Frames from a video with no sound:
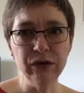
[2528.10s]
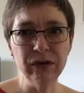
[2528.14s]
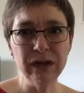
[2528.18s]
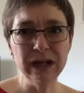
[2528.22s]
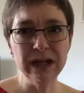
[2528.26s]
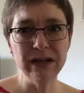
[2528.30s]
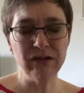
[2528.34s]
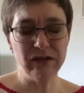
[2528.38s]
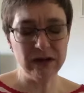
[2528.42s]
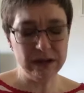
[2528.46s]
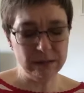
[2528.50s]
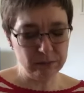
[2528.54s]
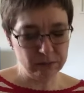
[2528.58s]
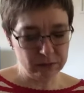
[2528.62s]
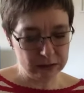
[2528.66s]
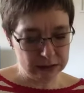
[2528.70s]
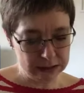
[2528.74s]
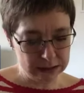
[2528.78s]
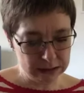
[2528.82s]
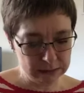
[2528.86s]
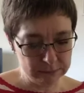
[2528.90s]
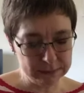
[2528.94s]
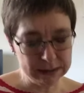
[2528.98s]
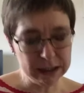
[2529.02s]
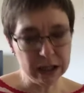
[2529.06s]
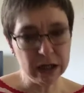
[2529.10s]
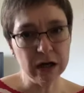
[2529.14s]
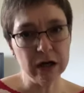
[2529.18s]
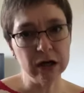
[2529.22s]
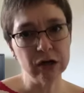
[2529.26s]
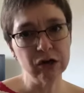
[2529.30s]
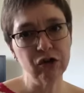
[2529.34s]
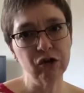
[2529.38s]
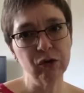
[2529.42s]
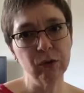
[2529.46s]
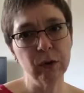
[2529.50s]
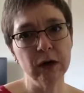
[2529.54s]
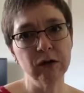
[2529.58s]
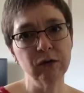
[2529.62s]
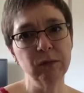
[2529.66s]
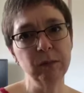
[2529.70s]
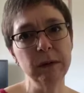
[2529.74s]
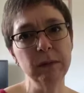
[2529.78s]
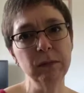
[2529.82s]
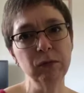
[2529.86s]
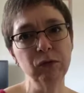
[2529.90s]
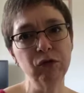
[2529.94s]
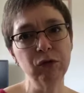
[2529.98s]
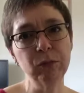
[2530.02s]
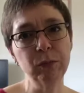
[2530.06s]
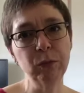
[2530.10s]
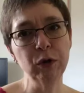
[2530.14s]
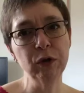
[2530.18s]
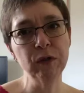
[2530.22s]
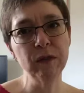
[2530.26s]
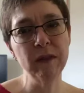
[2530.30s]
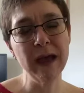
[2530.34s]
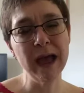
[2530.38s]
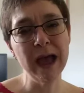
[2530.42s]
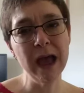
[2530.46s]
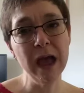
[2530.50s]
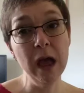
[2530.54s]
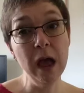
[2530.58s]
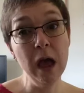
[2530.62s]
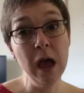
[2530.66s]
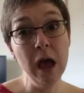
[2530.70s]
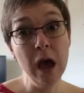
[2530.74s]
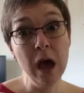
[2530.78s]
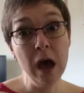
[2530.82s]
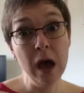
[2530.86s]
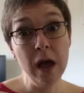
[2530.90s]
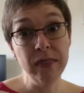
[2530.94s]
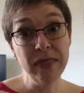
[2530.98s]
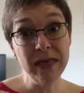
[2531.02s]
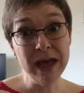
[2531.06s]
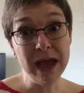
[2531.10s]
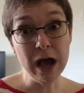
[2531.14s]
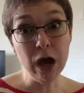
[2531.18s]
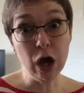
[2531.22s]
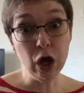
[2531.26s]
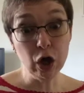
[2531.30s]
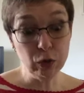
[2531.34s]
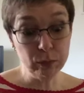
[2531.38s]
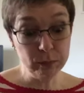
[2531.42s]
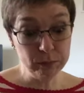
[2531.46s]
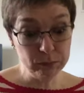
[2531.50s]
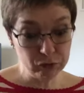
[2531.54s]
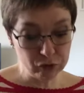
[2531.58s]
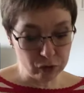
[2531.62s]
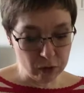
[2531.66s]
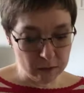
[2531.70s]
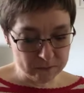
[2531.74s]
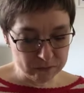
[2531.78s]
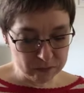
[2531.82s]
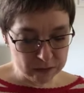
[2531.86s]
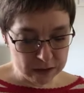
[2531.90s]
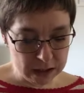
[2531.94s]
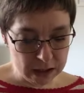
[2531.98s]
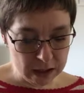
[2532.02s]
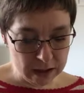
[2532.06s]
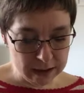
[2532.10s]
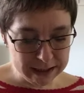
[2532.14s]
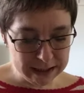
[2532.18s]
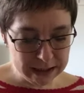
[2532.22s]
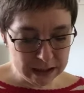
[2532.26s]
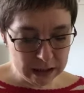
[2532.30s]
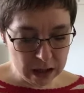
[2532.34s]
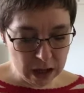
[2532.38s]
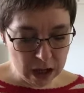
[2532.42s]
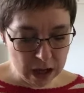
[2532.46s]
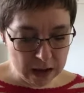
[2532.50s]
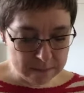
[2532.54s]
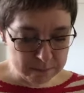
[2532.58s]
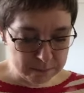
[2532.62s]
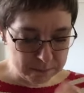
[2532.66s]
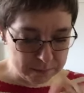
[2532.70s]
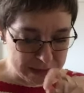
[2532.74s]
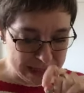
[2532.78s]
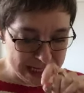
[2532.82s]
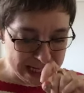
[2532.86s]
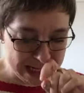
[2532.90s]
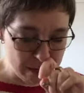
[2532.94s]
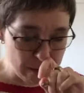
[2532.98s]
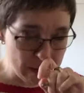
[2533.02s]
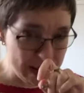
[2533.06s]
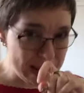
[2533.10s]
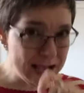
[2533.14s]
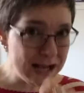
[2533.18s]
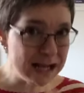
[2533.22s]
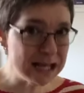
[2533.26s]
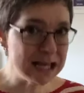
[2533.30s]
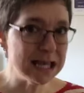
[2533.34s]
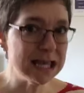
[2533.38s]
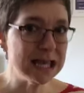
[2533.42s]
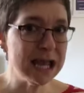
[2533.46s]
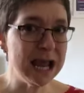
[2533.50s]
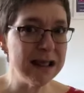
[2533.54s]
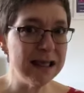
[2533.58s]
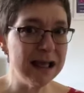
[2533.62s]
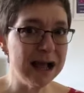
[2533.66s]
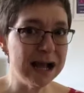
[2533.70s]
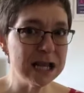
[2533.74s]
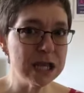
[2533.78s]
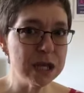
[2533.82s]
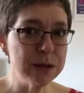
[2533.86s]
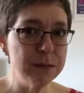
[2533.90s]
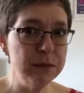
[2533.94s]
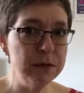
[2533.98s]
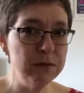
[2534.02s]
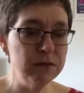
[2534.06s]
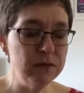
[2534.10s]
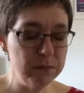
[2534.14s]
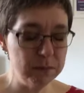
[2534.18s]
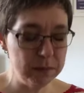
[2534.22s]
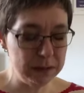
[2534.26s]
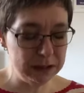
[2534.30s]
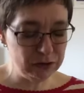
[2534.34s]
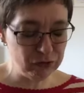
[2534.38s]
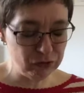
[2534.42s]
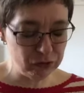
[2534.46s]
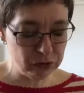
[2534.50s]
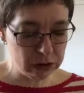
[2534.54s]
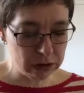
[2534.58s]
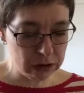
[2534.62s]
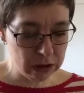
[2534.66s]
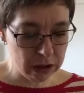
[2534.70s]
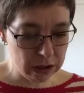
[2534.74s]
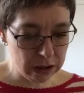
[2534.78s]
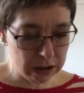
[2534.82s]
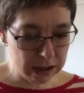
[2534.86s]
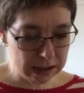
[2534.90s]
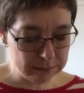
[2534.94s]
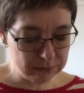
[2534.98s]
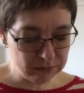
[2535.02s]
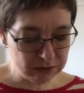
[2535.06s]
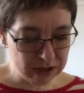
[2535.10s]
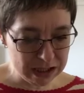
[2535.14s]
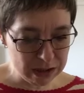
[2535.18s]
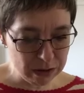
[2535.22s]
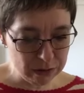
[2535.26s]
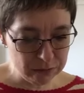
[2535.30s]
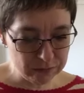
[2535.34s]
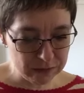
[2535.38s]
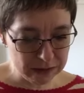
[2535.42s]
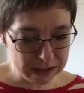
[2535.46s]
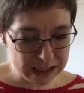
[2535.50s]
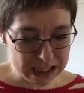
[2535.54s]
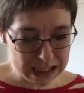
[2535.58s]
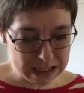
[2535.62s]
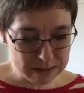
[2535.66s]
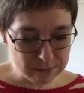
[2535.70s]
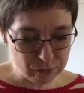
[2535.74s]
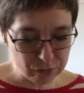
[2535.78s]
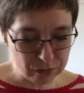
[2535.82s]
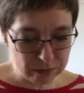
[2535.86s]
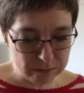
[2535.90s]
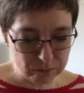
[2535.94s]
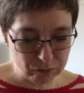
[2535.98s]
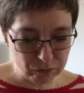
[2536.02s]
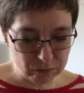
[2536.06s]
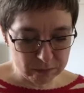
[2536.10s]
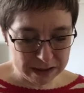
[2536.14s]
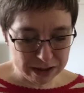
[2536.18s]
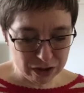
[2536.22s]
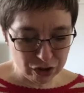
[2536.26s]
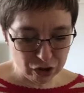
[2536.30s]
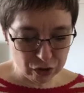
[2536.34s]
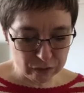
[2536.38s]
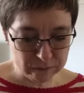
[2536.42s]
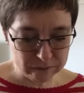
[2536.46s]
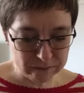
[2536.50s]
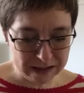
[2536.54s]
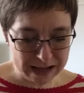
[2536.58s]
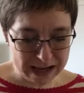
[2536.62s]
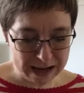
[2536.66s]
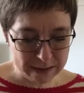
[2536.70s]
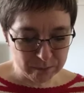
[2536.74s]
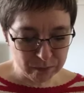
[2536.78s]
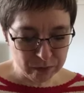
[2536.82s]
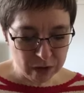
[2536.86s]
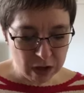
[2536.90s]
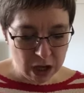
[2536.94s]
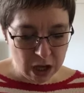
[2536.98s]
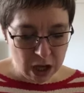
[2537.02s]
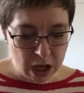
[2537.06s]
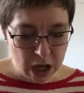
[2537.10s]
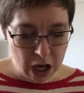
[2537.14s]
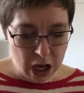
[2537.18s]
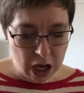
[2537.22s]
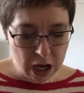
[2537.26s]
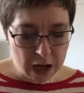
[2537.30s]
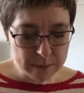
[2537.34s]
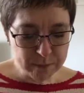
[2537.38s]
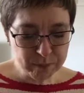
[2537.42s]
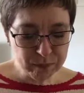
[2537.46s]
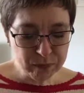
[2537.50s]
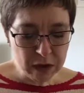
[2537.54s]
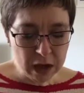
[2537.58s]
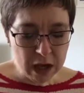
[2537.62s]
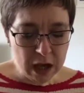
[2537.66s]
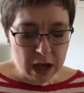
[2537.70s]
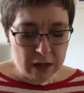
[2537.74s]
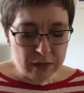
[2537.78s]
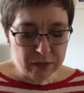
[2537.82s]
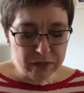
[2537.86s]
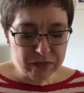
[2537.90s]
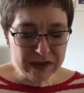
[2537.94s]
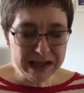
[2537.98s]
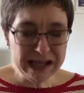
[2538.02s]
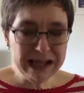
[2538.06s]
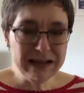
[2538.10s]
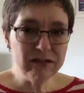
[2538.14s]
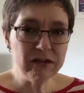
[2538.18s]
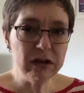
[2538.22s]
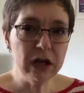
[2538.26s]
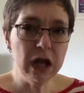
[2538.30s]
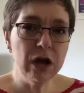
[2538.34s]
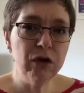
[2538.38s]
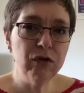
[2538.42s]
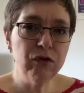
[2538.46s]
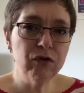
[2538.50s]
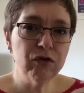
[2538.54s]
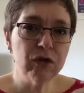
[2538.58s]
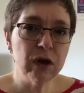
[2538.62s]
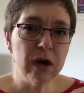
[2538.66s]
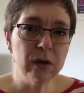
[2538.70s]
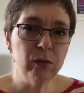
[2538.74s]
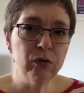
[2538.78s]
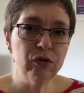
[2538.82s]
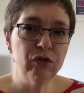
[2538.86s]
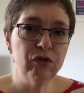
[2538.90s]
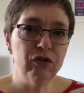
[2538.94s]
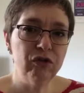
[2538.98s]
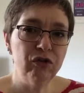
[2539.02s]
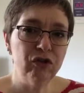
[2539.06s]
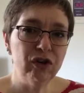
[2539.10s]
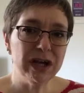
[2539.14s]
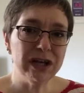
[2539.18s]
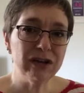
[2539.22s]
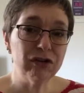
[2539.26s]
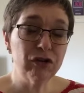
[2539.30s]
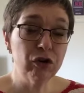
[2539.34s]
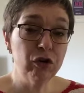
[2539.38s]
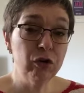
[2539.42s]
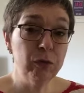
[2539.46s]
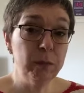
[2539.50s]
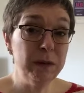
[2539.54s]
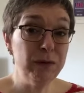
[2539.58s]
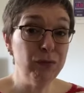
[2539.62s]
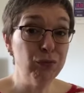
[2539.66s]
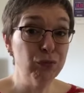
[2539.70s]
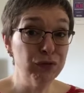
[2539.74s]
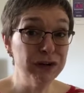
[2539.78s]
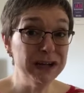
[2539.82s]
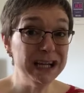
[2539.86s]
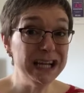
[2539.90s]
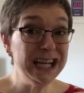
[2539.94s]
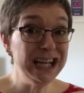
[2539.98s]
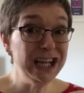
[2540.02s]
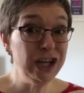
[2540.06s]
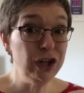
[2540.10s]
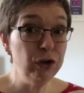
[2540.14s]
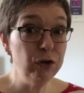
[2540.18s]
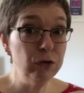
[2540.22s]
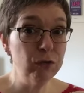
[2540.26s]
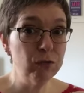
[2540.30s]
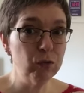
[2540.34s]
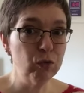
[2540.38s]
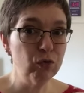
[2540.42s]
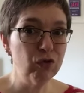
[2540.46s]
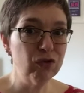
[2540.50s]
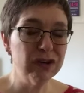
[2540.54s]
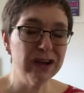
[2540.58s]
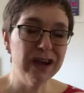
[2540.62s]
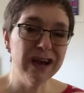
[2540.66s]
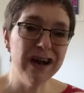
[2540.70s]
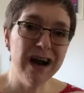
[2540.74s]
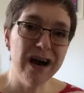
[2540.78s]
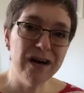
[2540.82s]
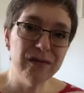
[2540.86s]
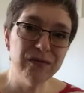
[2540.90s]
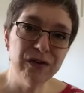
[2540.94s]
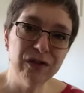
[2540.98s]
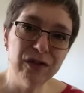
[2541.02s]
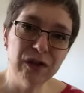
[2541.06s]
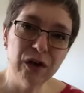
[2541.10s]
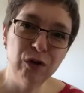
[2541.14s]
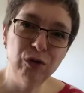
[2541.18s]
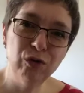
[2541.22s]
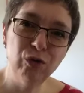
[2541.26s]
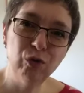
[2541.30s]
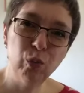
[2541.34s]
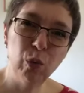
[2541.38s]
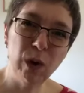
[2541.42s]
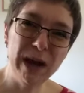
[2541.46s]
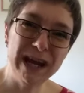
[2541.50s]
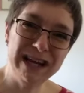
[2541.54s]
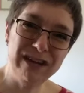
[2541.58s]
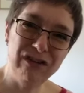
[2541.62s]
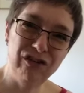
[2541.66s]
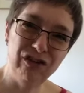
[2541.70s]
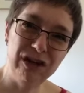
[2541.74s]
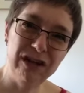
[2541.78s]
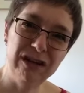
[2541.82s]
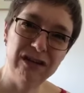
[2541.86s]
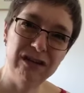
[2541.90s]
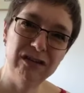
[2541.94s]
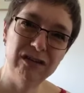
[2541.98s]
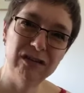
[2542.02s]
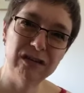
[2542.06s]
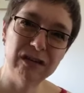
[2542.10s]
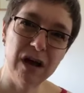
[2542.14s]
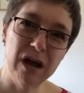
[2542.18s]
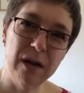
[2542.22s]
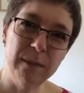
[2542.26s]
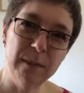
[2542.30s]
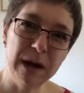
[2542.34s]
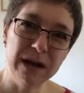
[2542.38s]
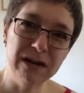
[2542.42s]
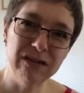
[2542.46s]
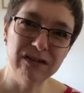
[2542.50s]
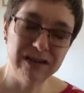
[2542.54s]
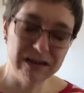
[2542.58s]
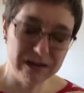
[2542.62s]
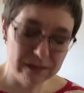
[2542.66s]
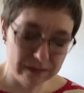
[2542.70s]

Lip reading: it seems a little bit harsh to ask people to put their homes on the line. But anyway, as I say, that's a moving picture, and I'll update you if I get any more information on that. These loans, I would suggest, could be really useful to cover those wages until